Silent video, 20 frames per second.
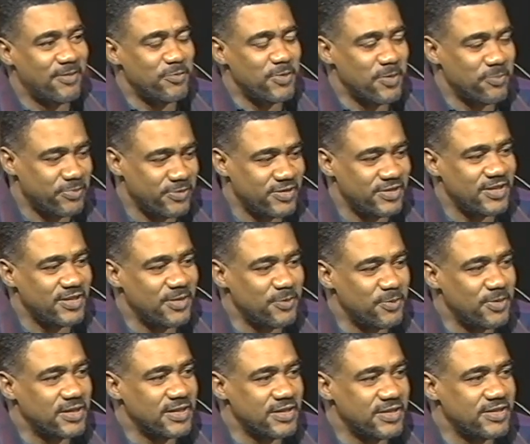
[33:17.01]
We appreciate
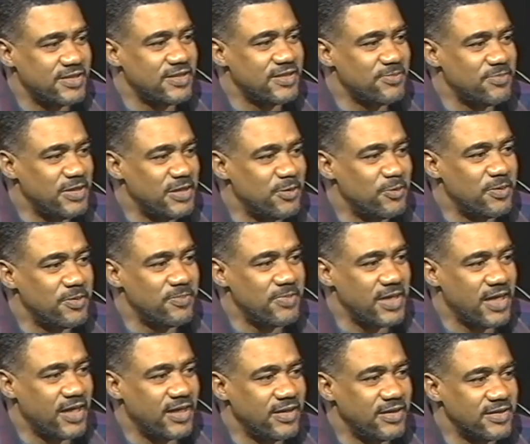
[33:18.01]
the work that she's been doing
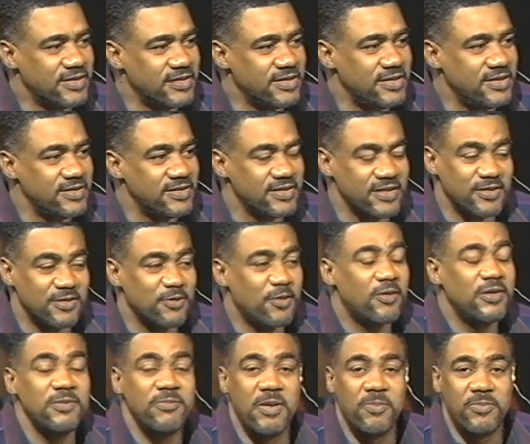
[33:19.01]
behind the scenes. And to
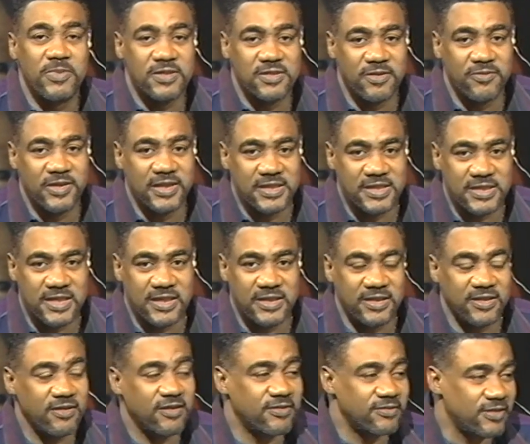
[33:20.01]
all the members of
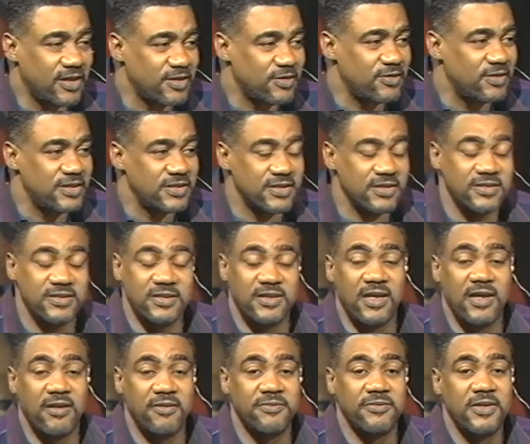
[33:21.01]
XTATIK, congratulations
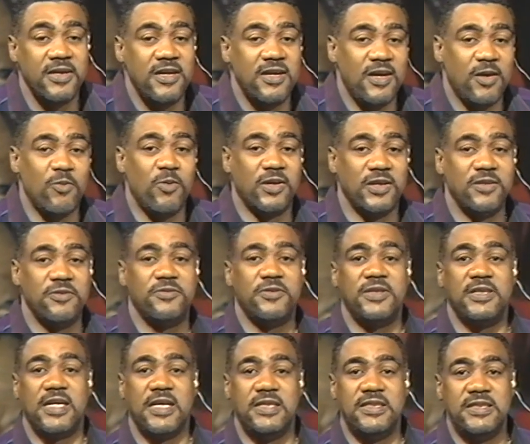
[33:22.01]
and have a
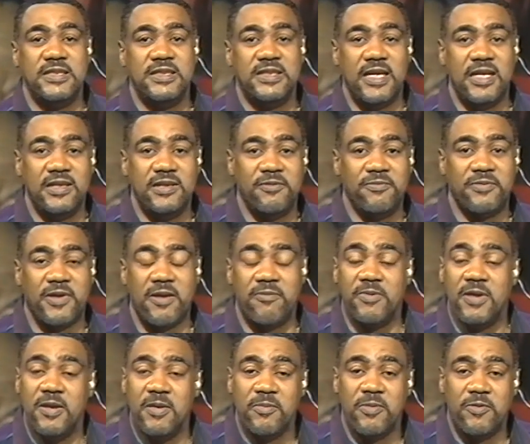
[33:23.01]
wonderful
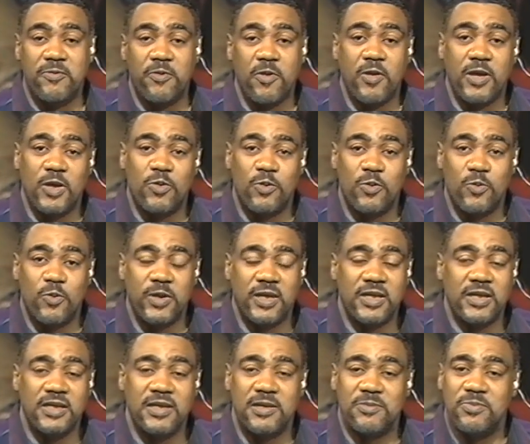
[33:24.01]
1995. Before I go
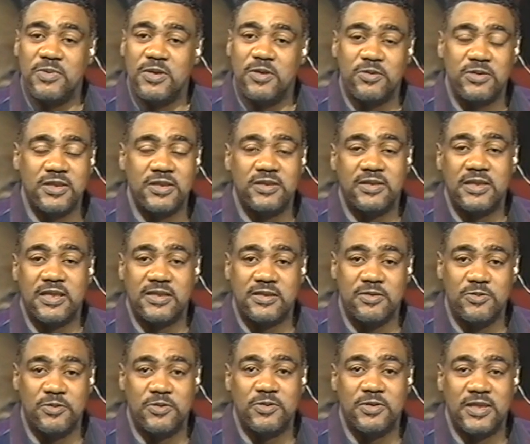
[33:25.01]
quickly, let you
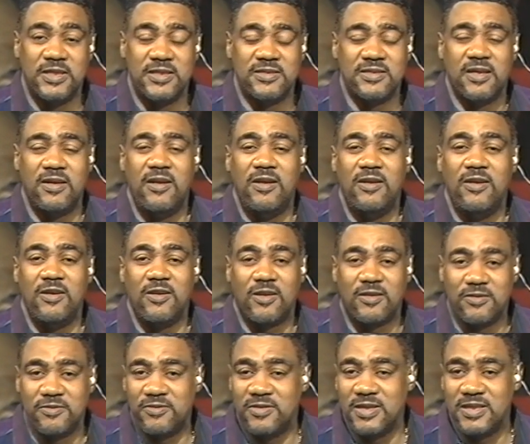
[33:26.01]
know there is a
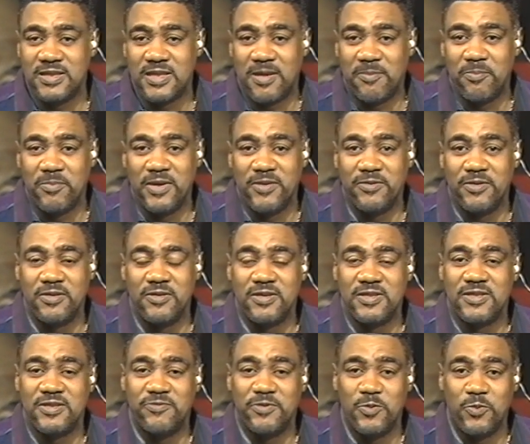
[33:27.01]
lot of things happening for the
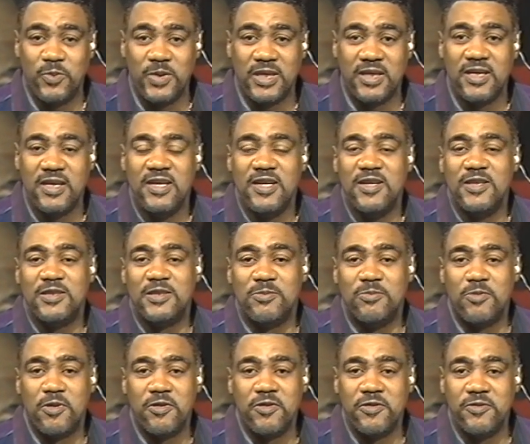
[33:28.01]
rest of the week.
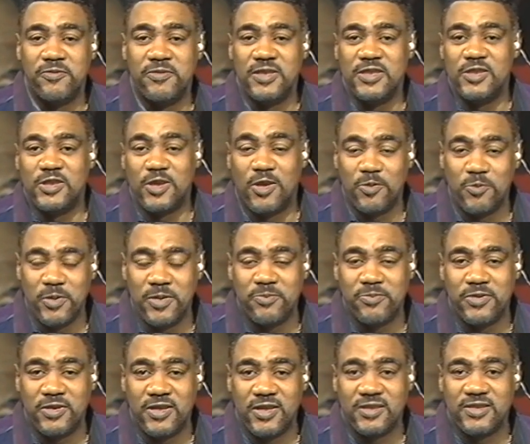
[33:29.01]
Tomorrow evening, John
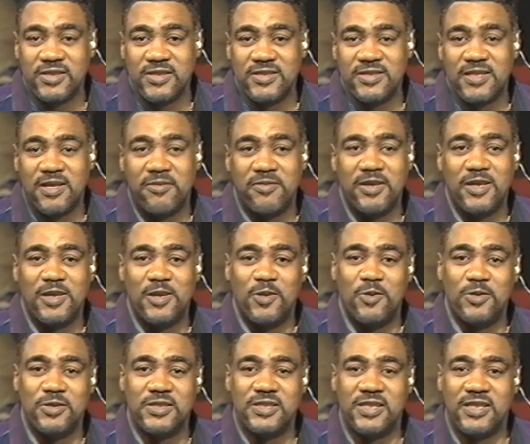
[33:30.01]
Wayne Productions having a
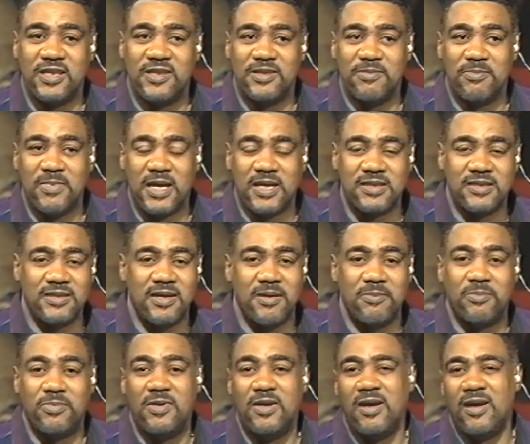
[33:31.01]
launching at the Mass
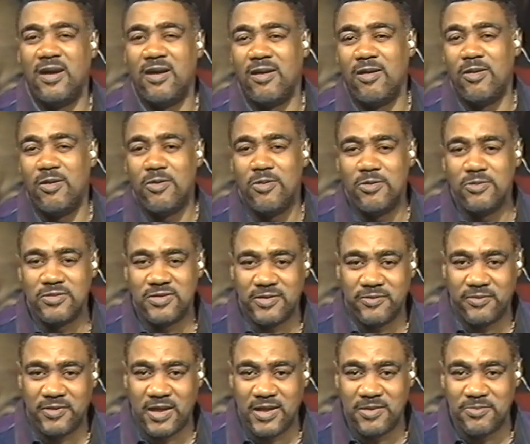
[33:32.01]
Camp. A host
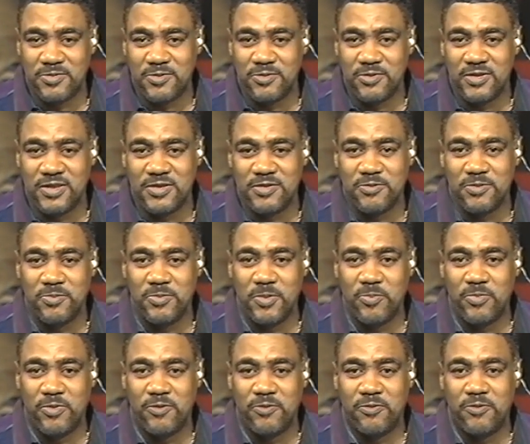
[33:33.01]
of Calypsonians will
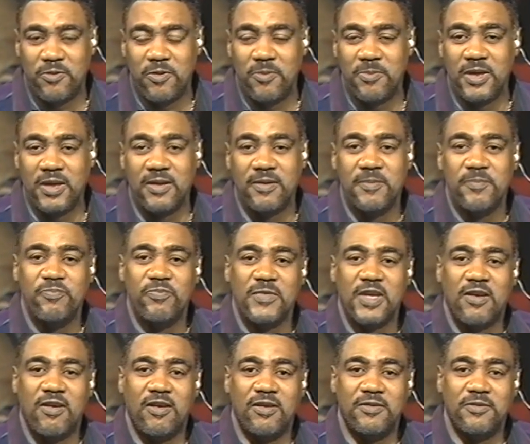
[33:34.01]
be performing.
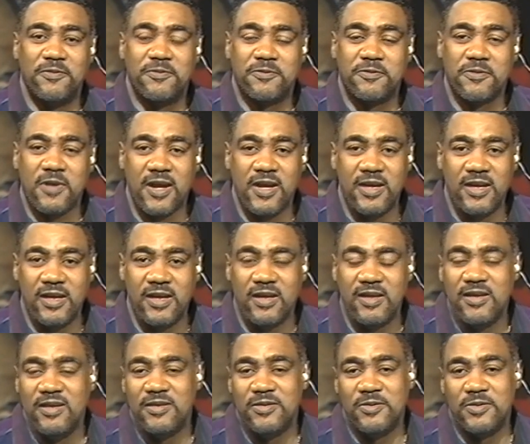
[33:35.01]
On
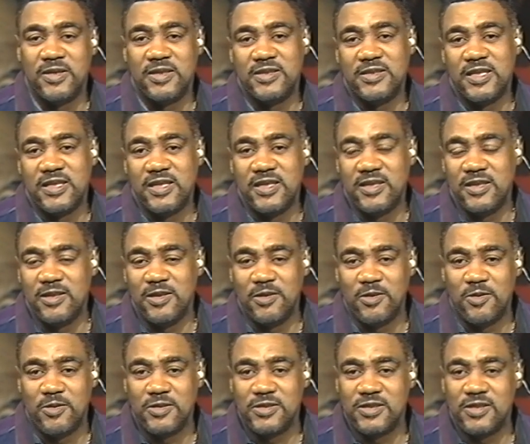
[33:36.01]
Friday, you can take in the
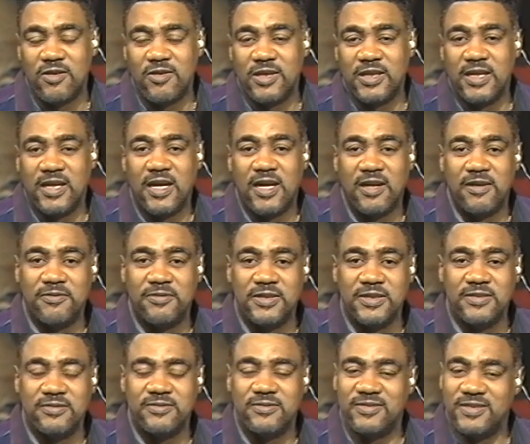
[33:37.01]
launch down at the
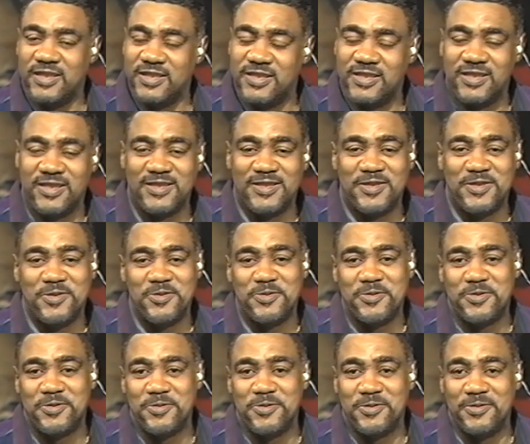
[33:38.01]
Harvard, Kitchener's
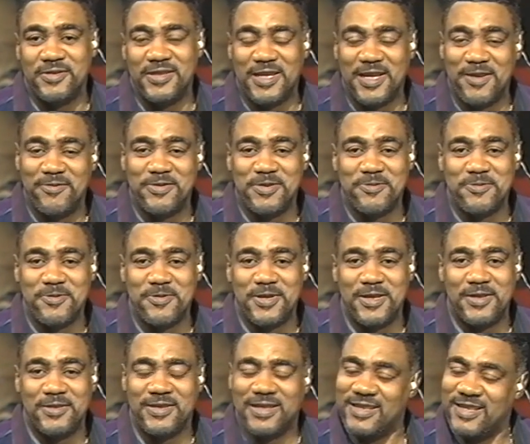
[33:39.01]
new tune, The Heavy
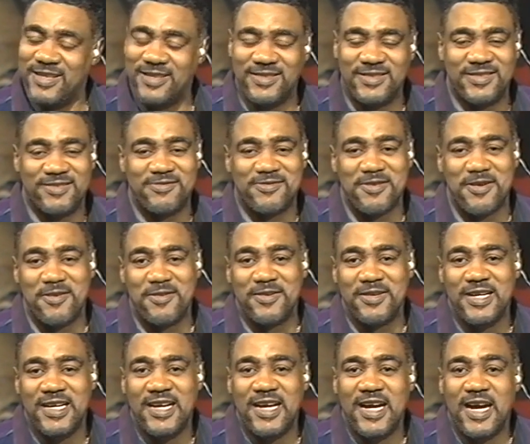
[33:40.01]
Roller. You hear it
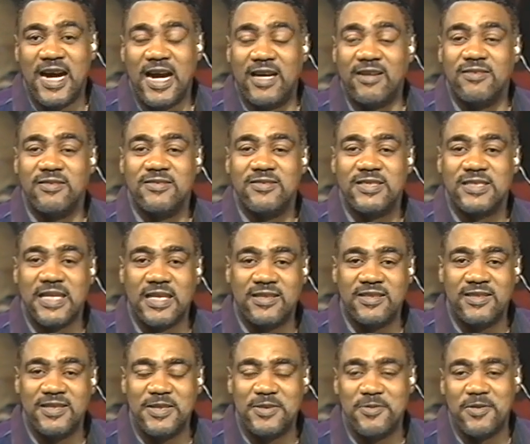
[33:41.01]
strong. And on
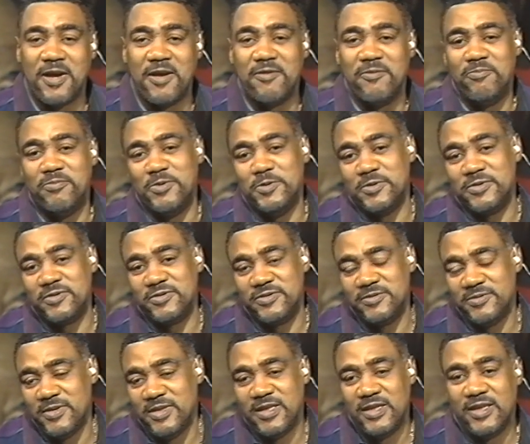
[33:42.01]
Saturday, you have
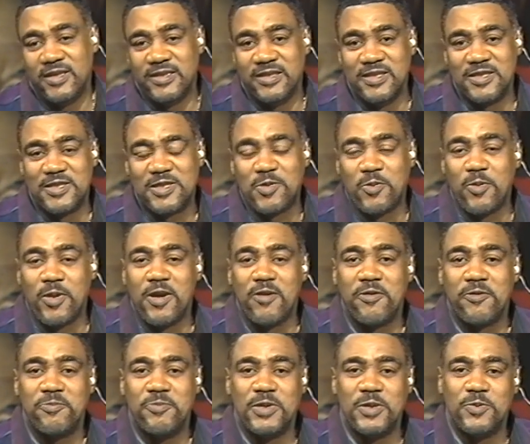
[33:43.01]
both the square
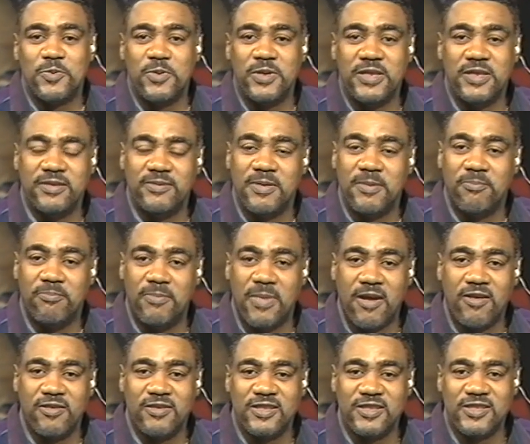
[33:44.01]
off between
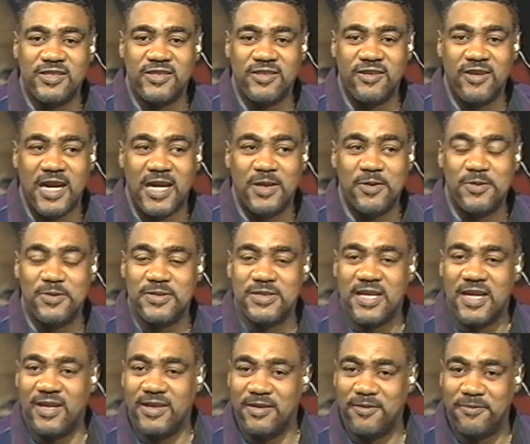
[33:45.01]
Baron and Shagalos
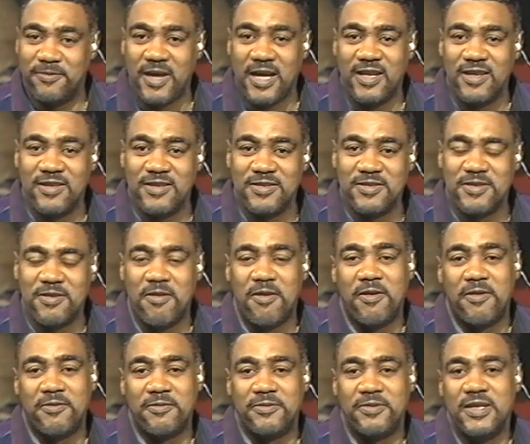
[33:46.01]
and the finals
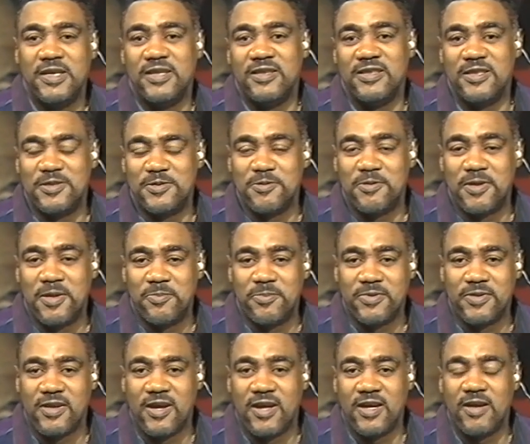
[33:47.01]
of the Soka
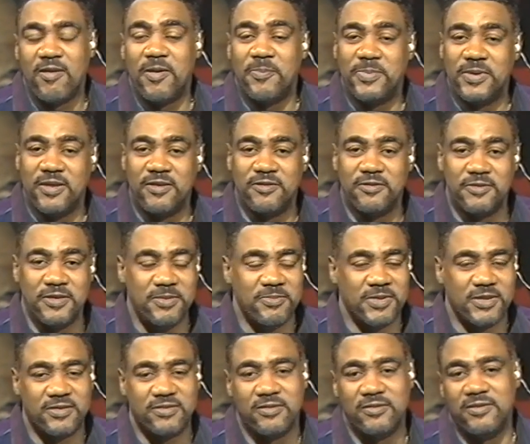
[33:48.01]
Parang up in
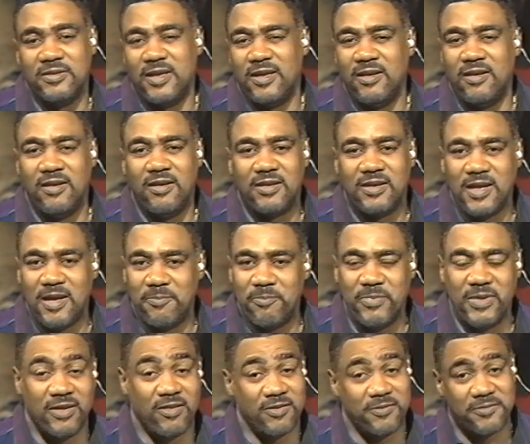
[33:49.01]
Arima. So a lot
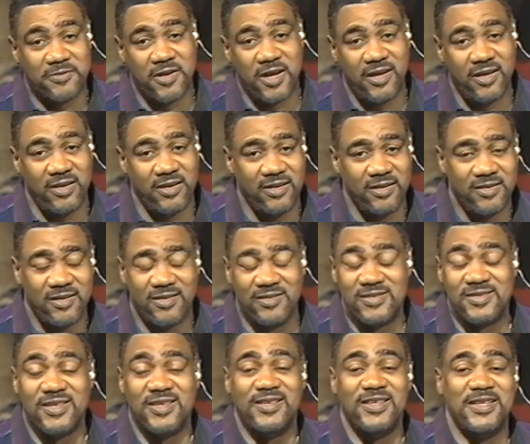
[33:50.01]
happening. On Friday,
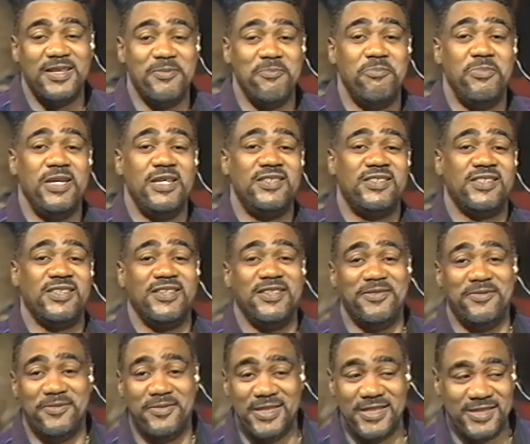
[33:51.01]
on Sunday, the Bajan
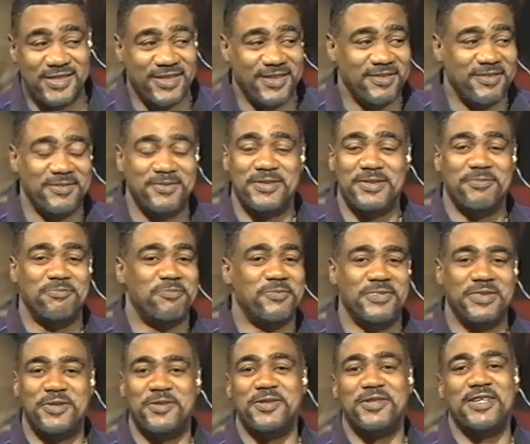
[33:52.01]
invasion.
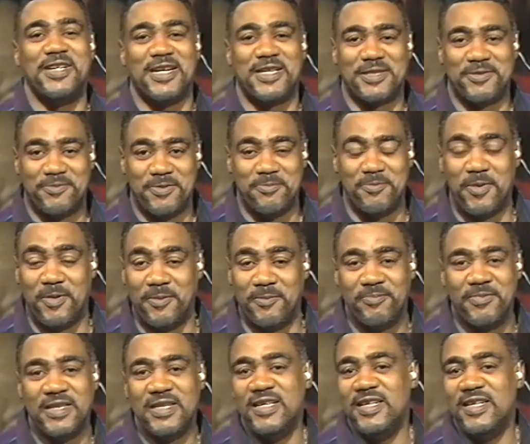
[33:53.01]
You couldn't ask for more.